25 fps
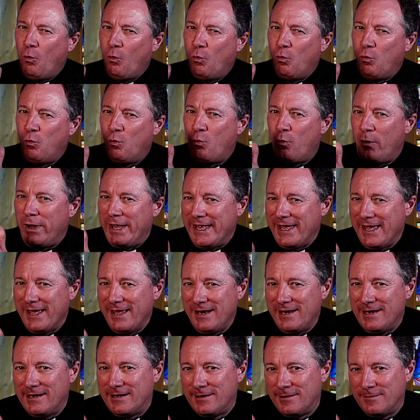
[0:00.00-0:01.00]

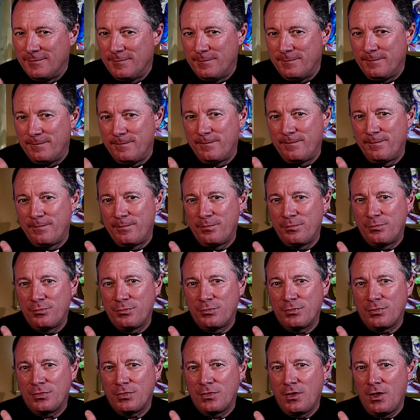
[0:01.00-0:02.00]
When
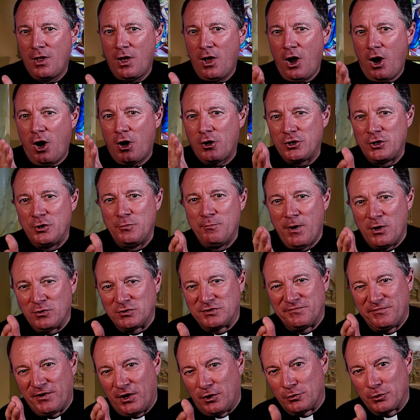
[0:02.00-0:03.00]
are you
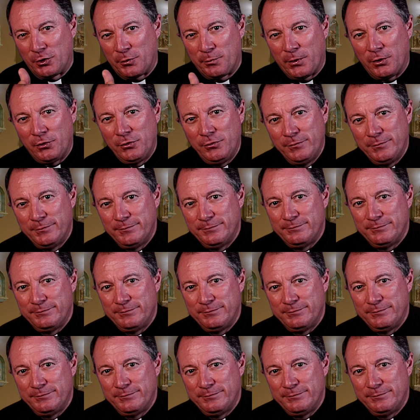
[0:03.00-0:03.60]
most vulnerable?